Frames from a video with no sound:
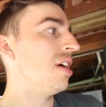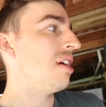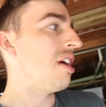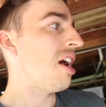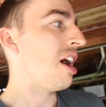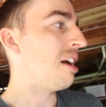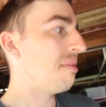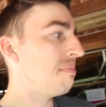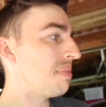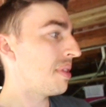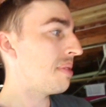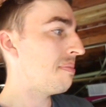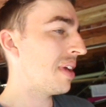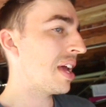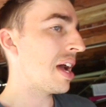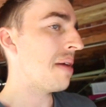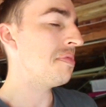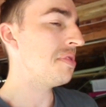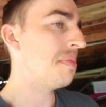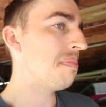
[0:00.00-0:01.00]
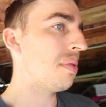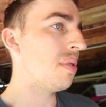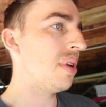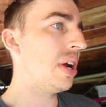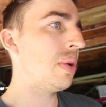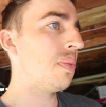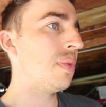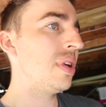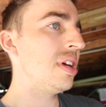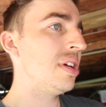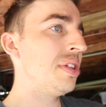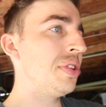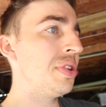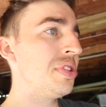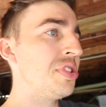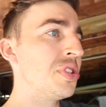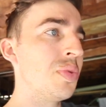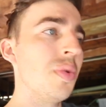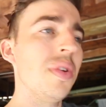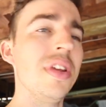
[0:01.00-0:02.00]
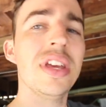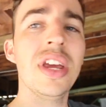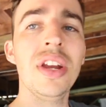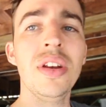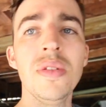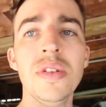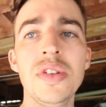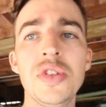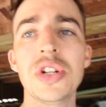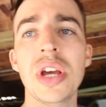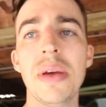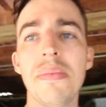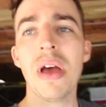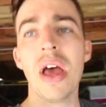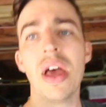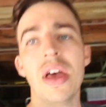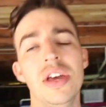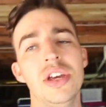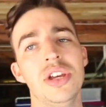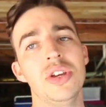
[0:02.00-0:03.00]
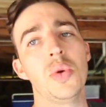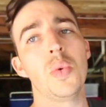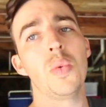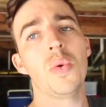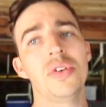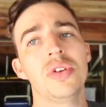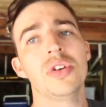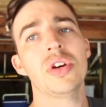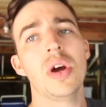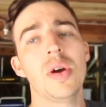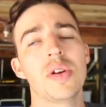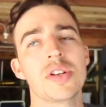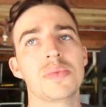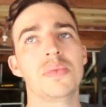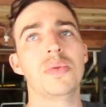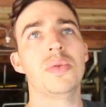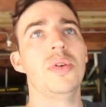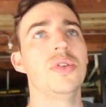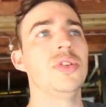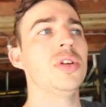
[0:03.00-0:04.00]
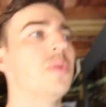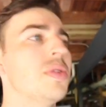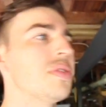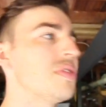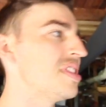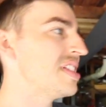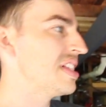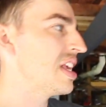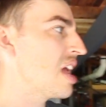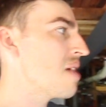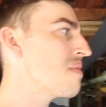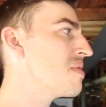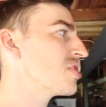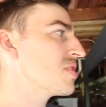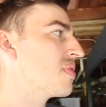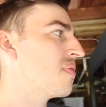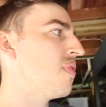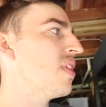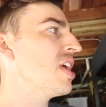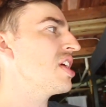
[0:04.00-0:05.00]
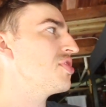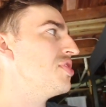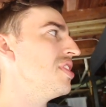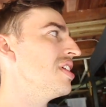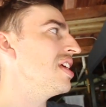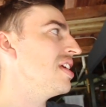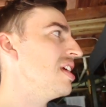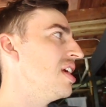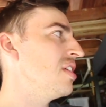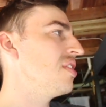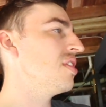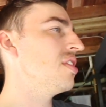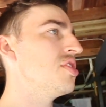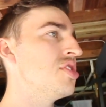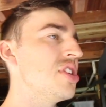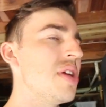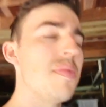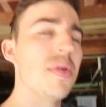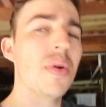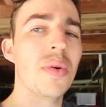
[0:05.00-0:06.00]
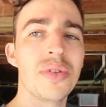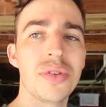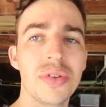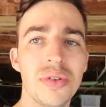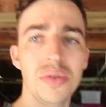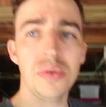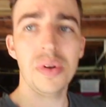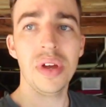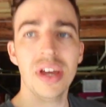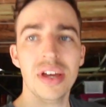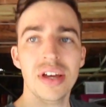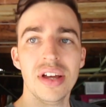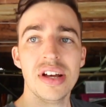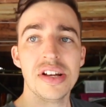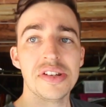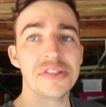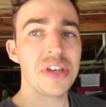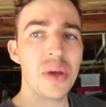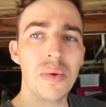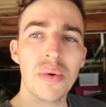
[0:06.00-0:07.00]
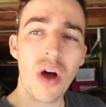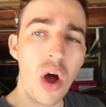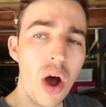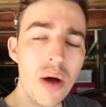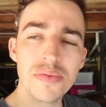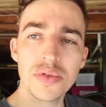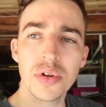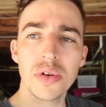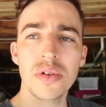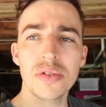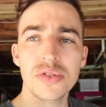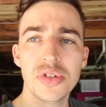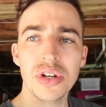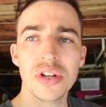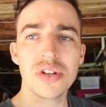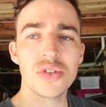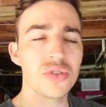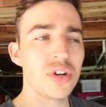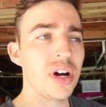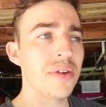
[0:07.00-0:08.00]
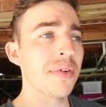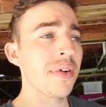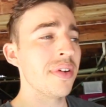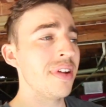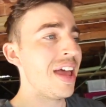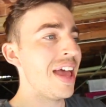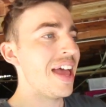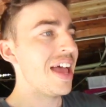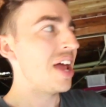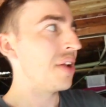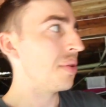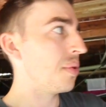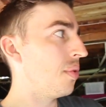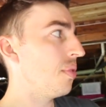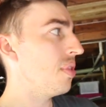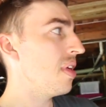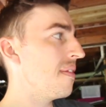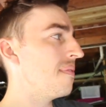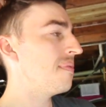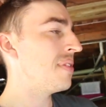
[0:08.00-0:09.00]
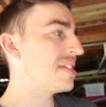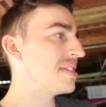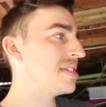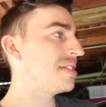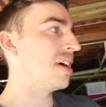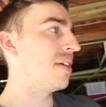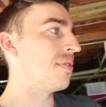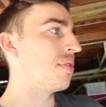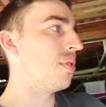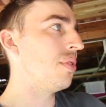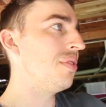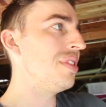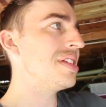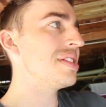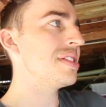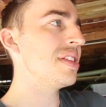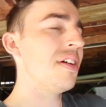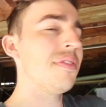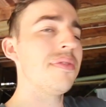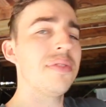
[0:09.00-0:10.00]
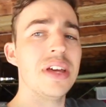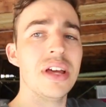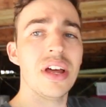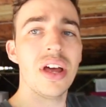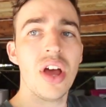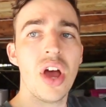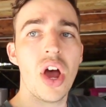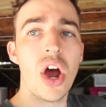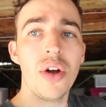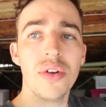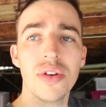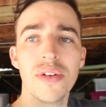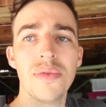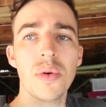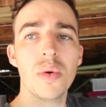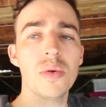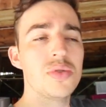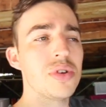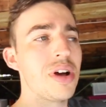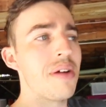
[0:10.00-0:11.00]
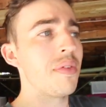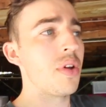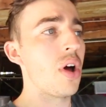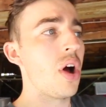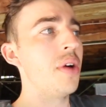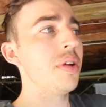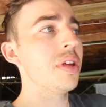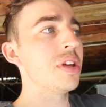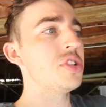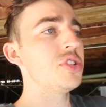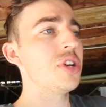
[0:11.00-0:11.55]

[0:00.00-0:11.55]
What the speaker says: But there becomes a point where you just want to get in a Jeep, you want to go explore, you want to see how much flex you can get in your Jeep, you want to see what obstacles you can drive around, and all that fun stuff, all that stuff that owning a four-wheel drive and owning a